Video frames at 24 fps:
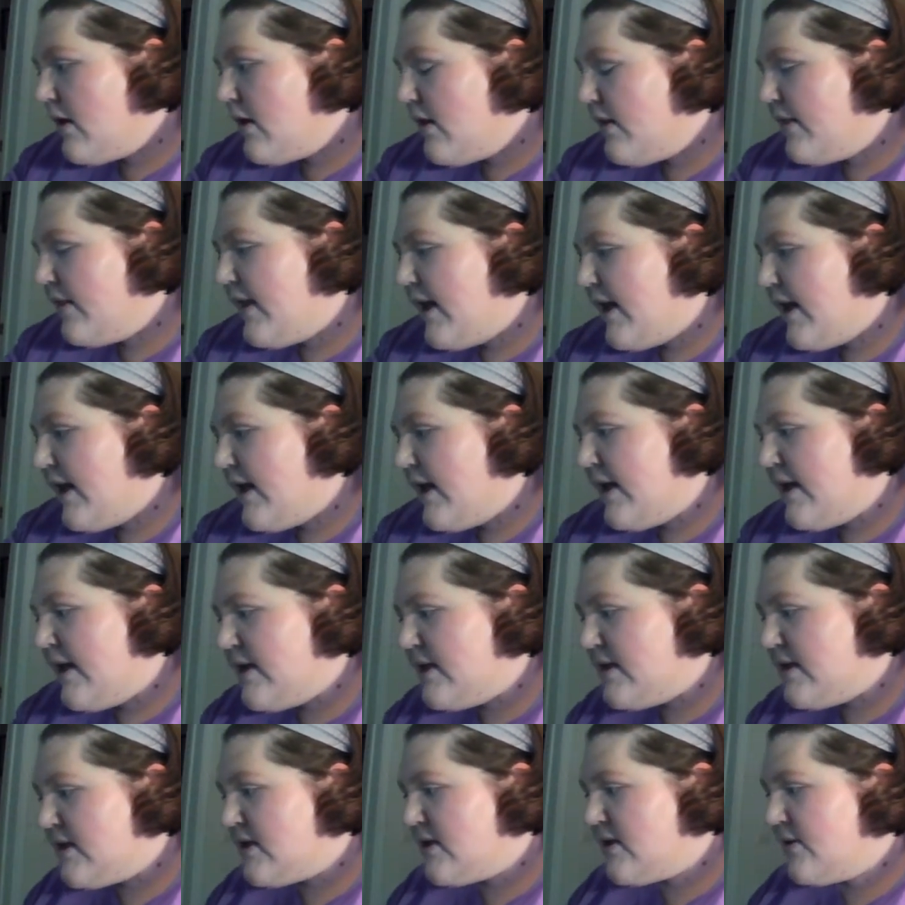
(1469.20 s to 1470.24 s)
that
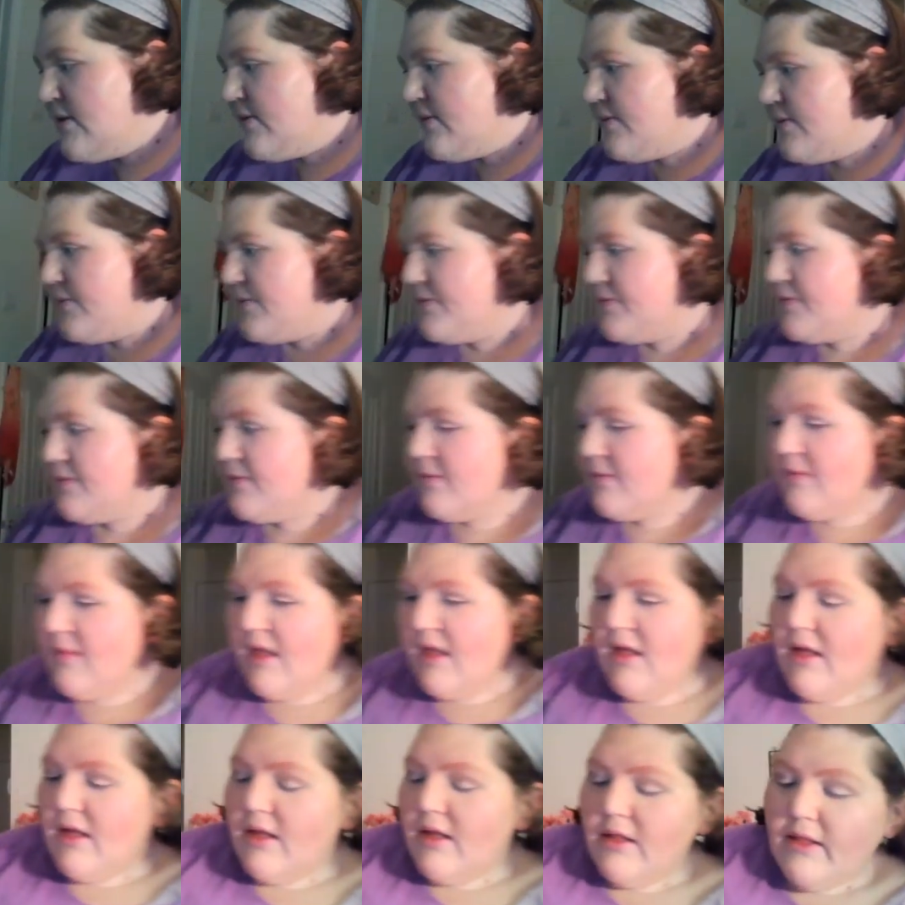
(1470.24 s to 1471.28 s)
is
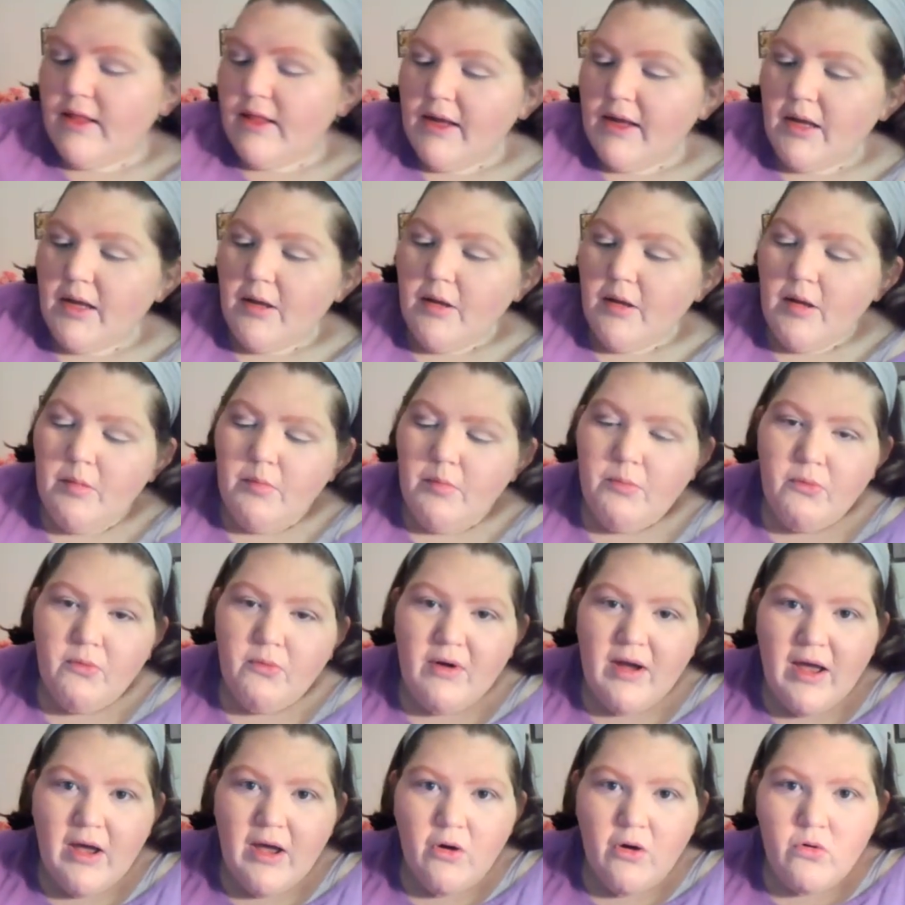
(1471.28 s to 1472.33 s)
like a
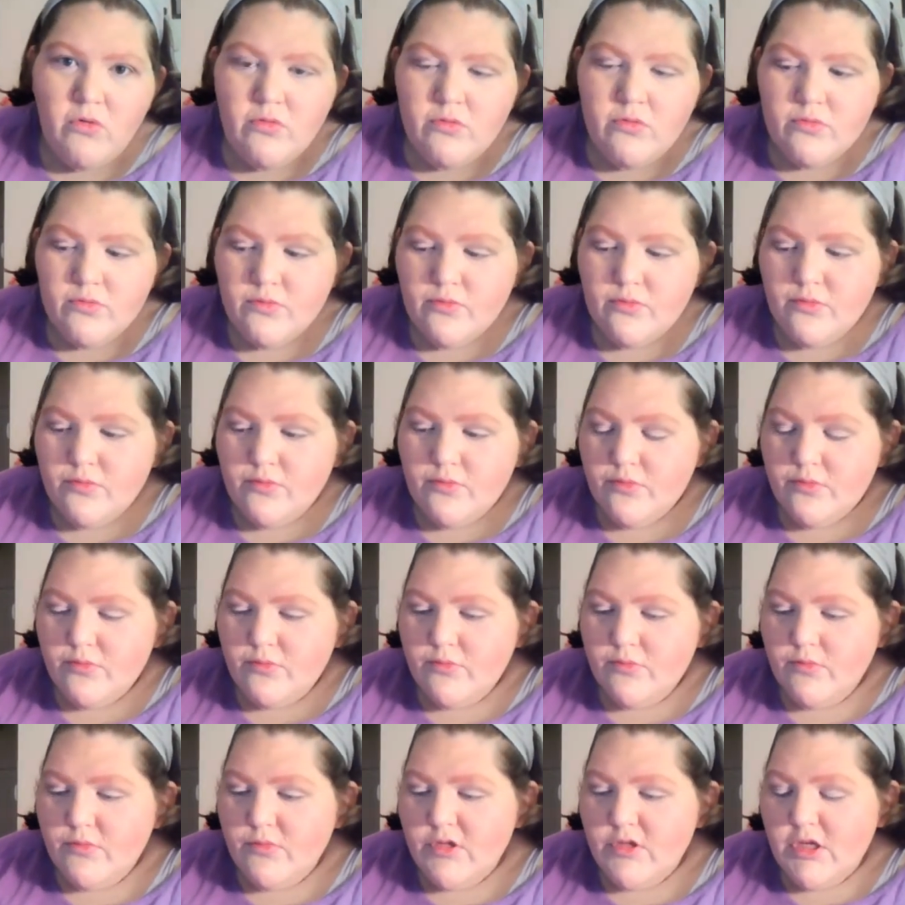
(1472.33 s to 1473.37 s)
brow,
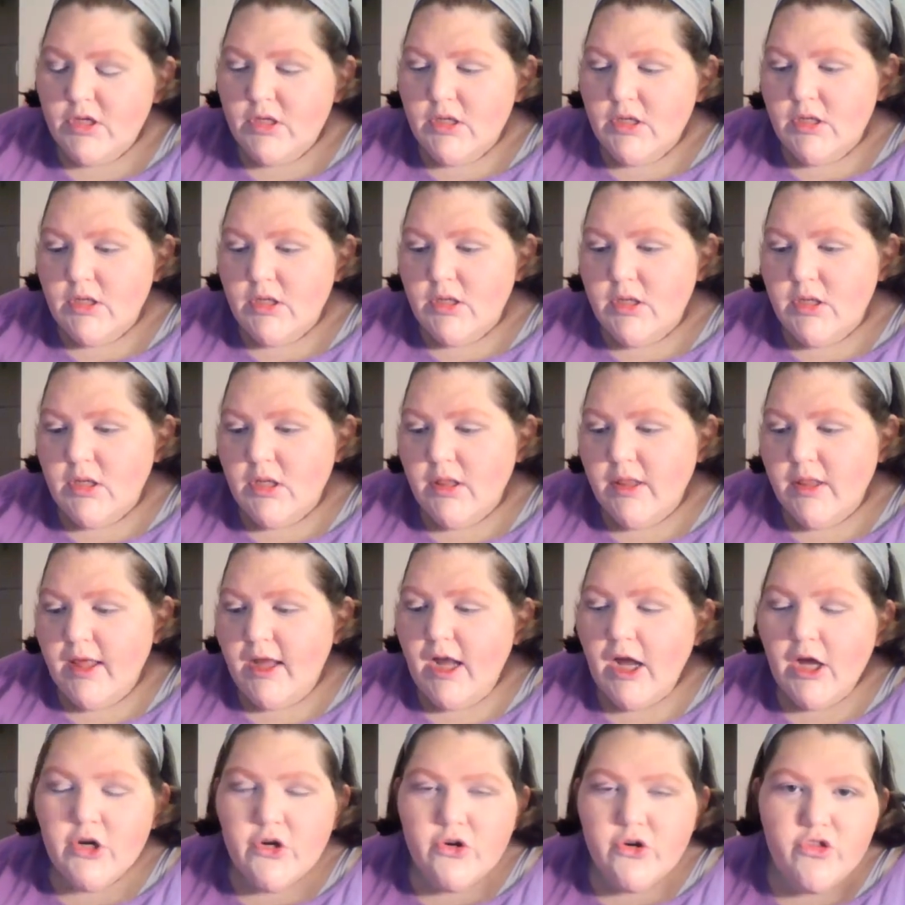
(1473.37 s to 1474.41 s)

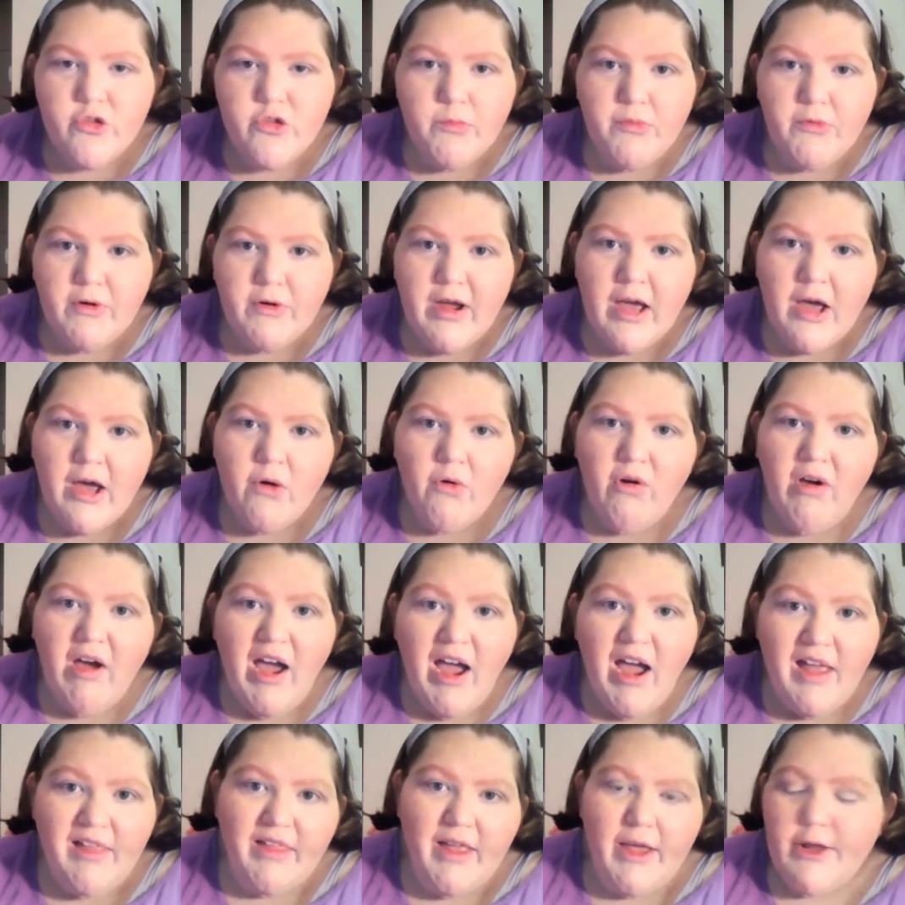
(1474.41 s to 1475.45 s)
like under the brow
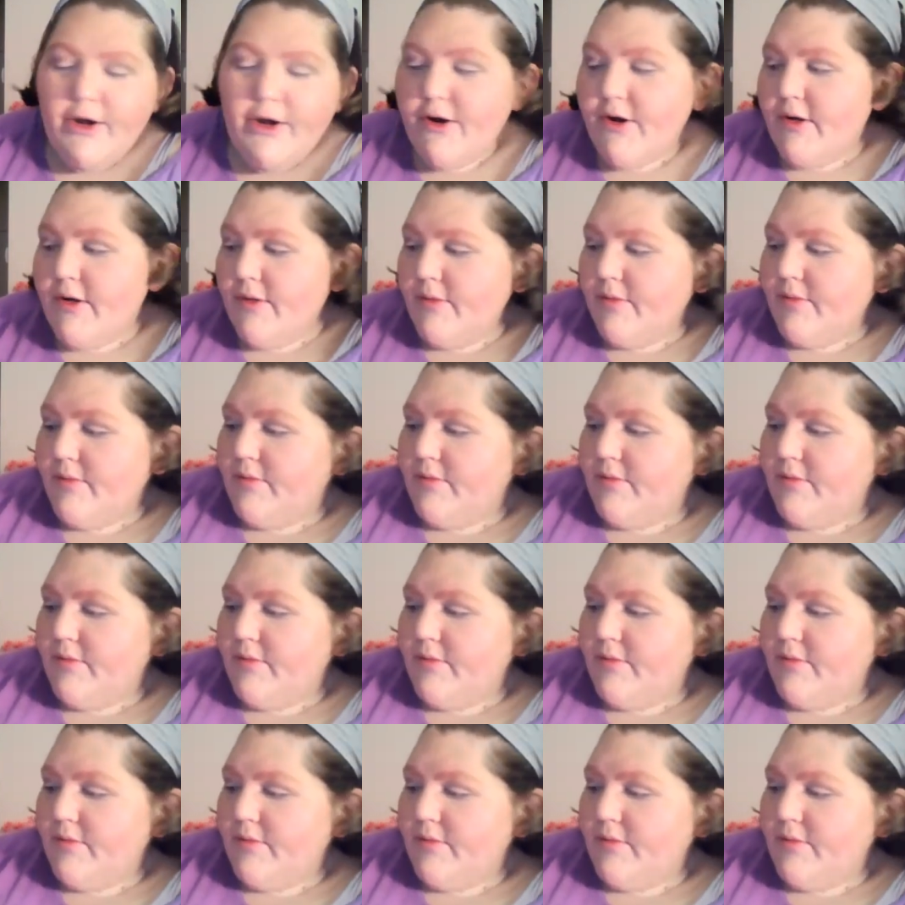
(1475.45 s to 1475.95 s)
highlighter.